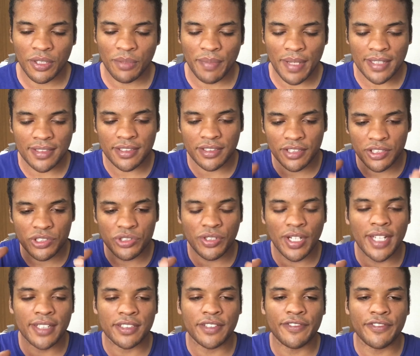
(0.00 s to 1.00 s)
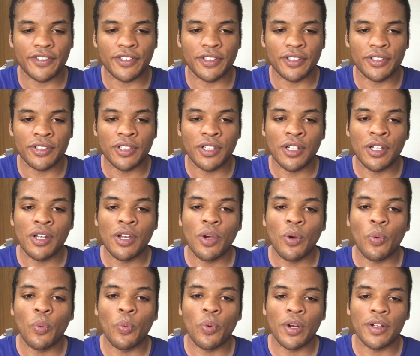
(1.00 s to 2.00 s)
basically trays of food,
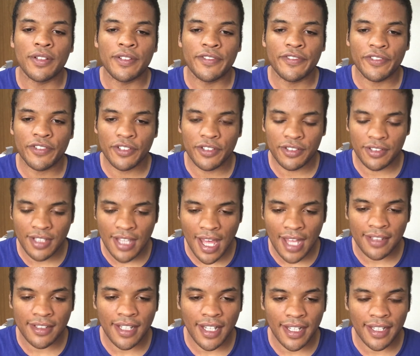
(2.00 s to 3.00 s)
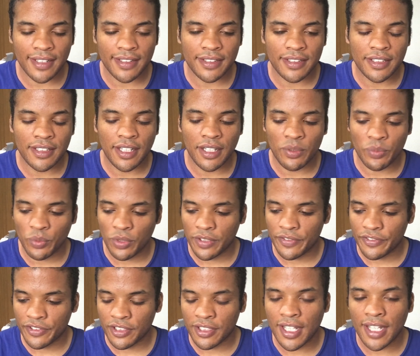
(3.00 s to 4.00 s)
one for that night and one
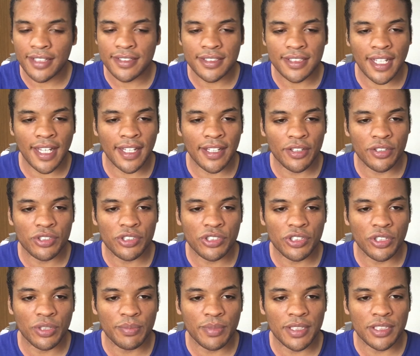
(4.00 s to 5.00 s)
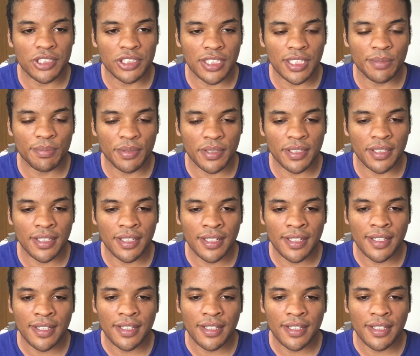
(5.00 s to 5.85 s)
for the next day. It'll still be cheaper.